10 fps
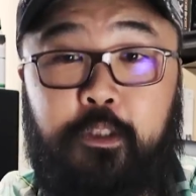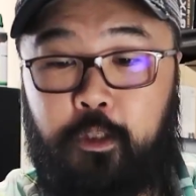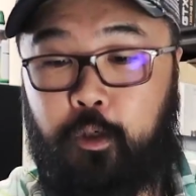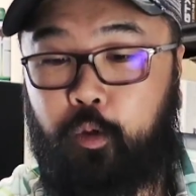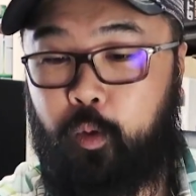
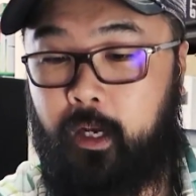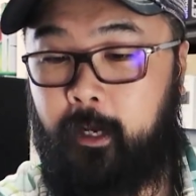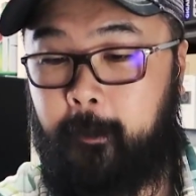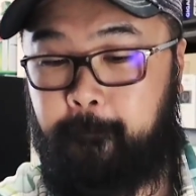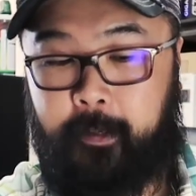So
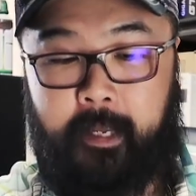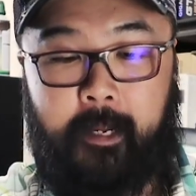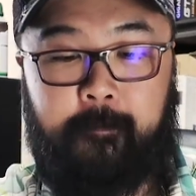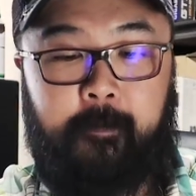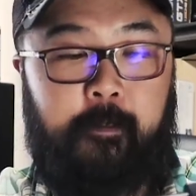
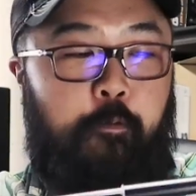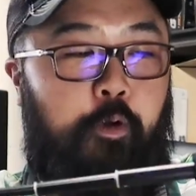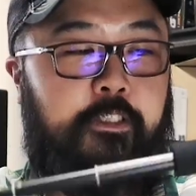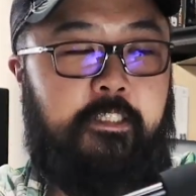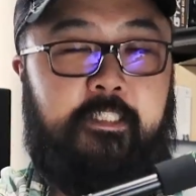again,
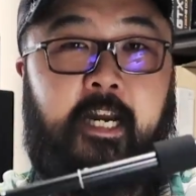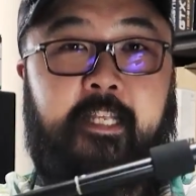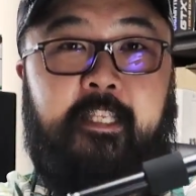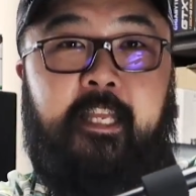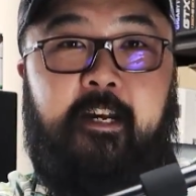once it's
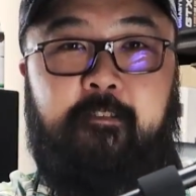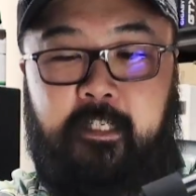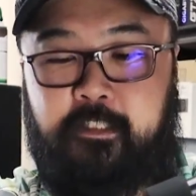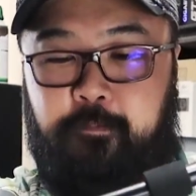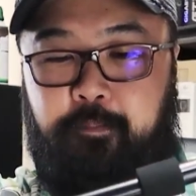tightened down,
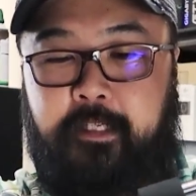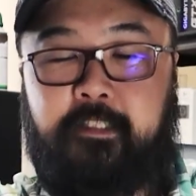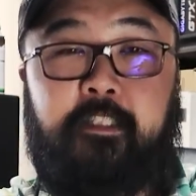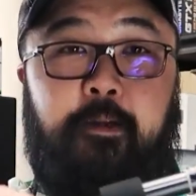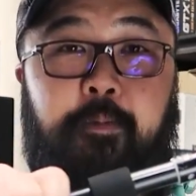that's
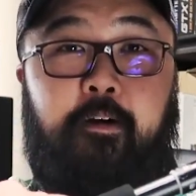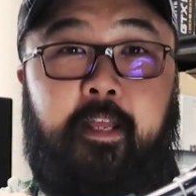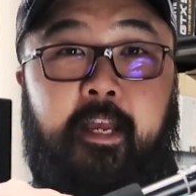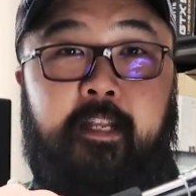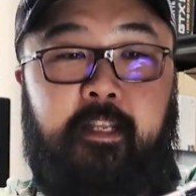basically
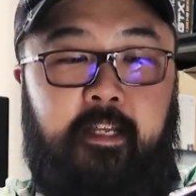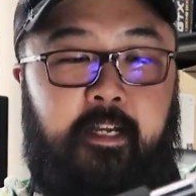about it.